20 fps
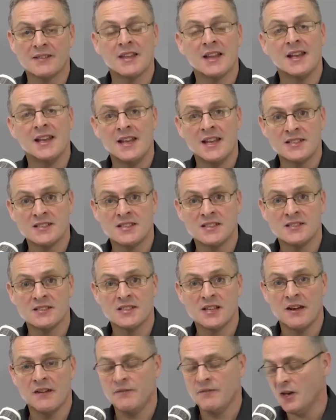the lessons
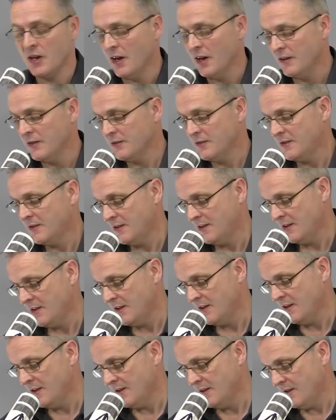I've learned,
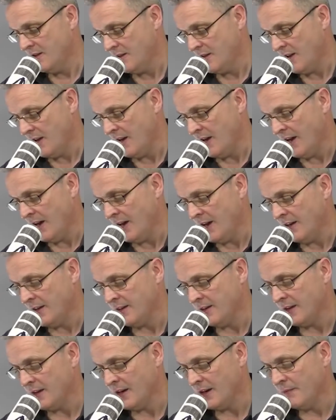
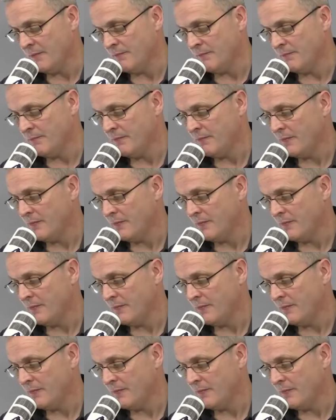and